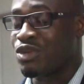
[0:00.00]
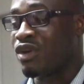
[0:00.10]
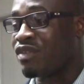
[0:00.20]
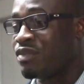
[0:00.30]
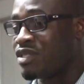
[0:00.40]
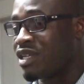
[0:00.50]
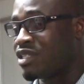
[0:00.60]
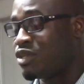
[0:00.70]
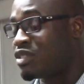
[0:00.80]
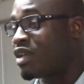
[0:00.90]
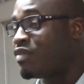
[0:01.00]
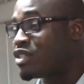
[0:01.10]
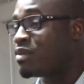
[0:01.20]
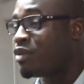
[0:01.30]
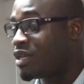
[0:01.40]
you have presented yourself
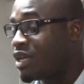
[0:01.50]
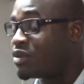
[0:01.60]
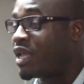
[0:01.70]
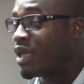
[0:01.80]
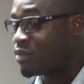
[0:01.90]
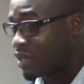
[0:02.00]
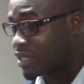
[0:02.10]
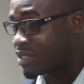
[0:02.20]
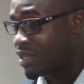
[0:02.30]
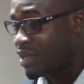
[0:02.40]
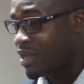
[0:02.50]
as somebody they could emulate.